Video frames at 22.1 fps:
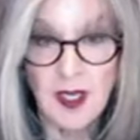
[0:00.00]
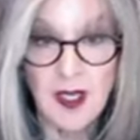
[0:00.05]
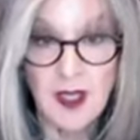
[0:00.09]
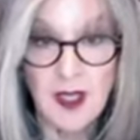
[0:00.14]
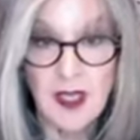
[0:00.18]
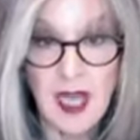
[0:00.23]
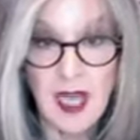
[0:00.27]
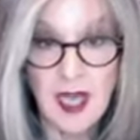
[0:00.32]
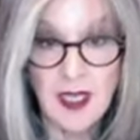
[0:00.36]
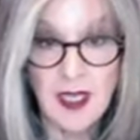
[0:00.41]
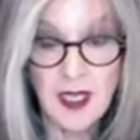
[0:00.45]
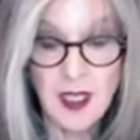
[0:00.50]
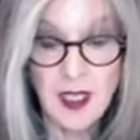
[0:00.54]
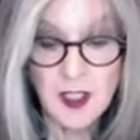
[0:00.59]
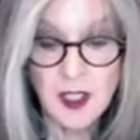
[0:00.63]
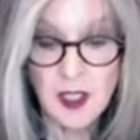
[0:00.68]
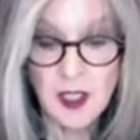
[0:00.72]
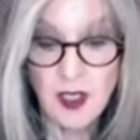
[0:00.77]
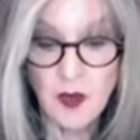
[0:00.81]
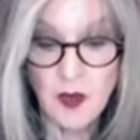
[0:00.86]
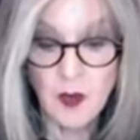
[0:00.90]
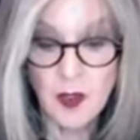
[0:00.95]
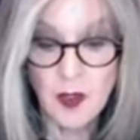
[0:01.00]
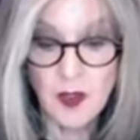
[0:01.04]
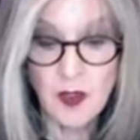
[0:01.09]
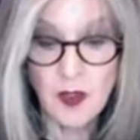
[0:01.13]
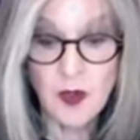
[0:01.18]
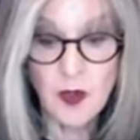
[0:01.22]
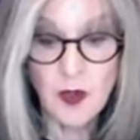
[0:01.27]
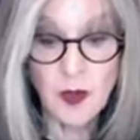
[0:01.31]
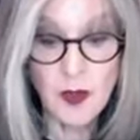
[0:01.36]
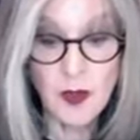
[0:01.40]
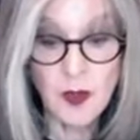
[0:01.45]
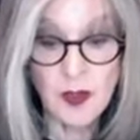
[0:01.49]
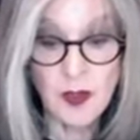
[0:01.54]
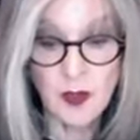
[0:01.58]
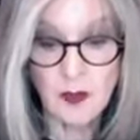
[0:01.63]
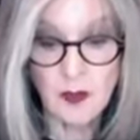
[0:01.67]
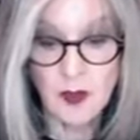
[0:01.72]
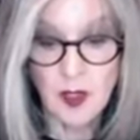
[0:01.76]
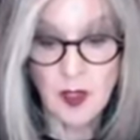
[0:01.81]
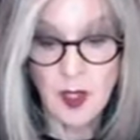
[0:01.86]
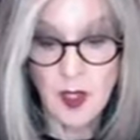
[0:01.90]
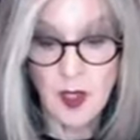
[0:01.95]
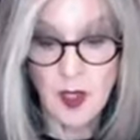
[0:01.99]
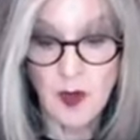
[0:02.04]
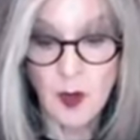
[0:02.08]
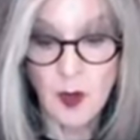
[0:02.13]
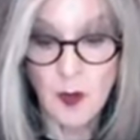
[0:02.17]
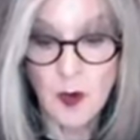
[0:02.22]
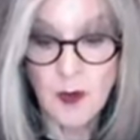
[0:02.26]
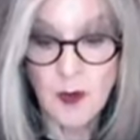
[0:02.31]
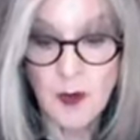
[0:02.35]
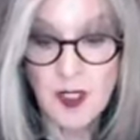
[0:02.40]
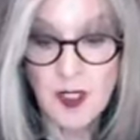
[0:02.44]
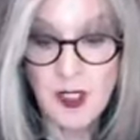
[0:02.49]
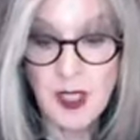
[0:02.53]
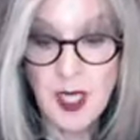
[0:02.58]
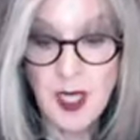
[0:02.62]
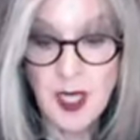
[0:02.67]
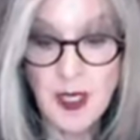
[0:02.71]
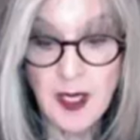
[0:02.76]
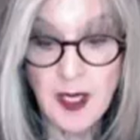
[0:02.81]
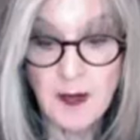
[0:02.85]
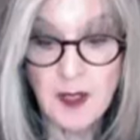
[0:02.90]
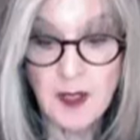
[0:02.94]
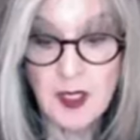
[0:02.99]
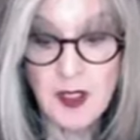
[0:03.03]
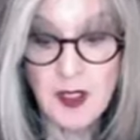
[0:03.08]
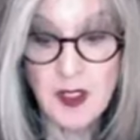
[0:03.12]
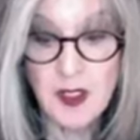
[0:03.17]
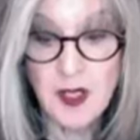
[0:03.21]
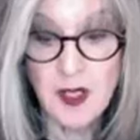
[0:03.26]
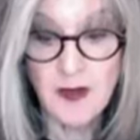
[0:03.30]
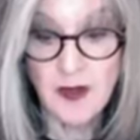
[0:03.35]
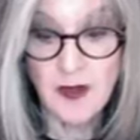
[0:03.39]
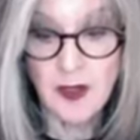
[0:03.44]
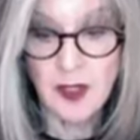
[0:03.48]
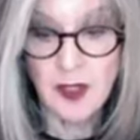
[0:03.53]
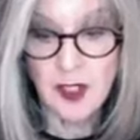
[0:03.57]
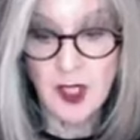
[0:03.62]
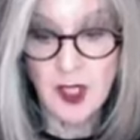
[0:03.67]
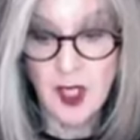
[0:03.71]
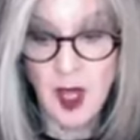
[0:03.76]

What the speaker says: That etching was gruesome. The woman's head had been severed,